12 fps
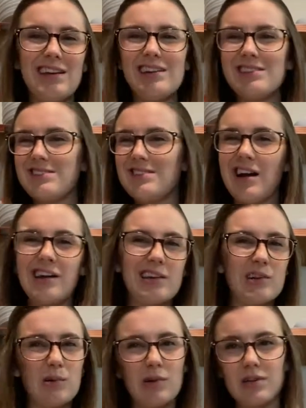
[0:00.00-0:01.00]
it's not
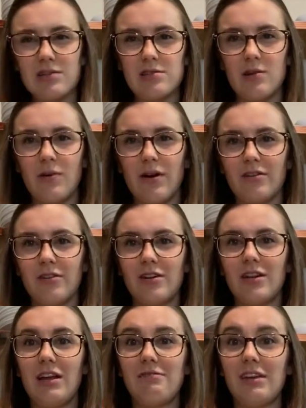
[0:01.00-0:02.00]
going to work so well. You're
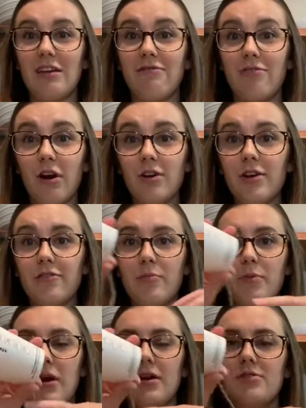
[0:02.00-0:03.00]
going to have to get far enough
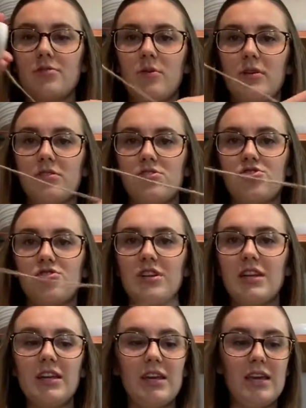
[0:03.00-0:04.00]
apart to where the
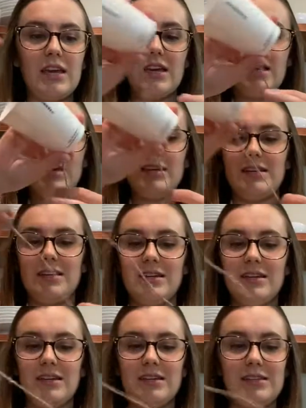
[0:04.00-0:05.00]
string
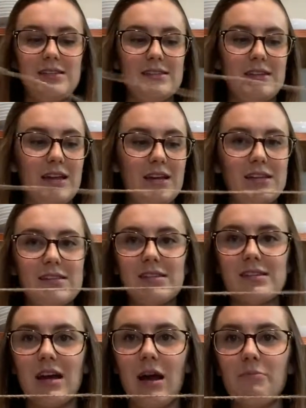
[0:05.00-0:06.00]
is nice
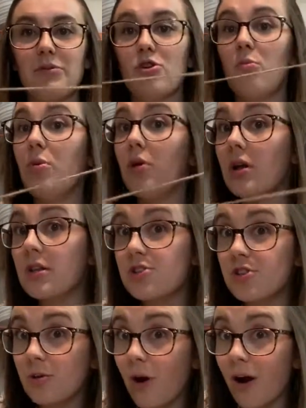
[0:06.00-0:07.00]
and taut, but don't pull on
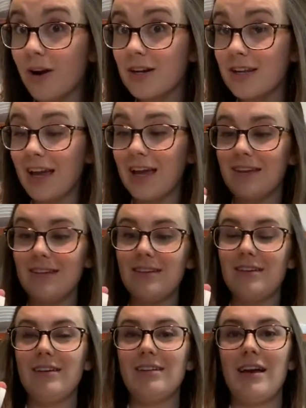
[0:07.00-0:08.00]
it too hard
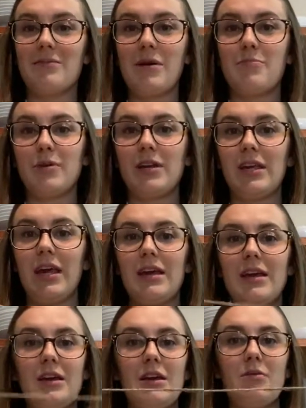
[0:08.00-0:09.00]
again. That might break
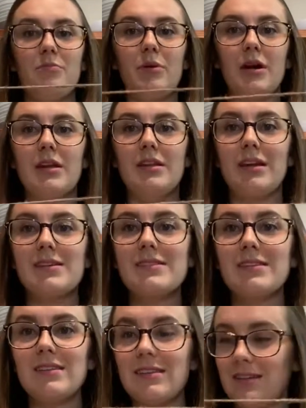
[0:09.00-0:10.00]
it, but
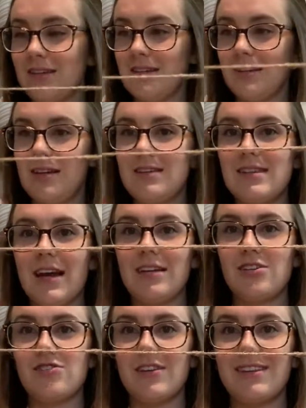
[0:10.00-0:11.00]
nice and
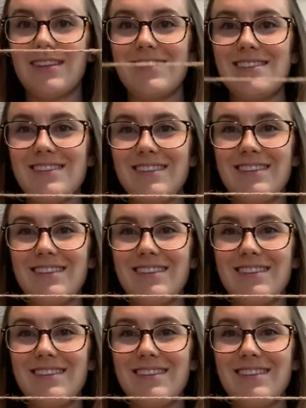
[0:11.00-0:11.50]
tight, just like this.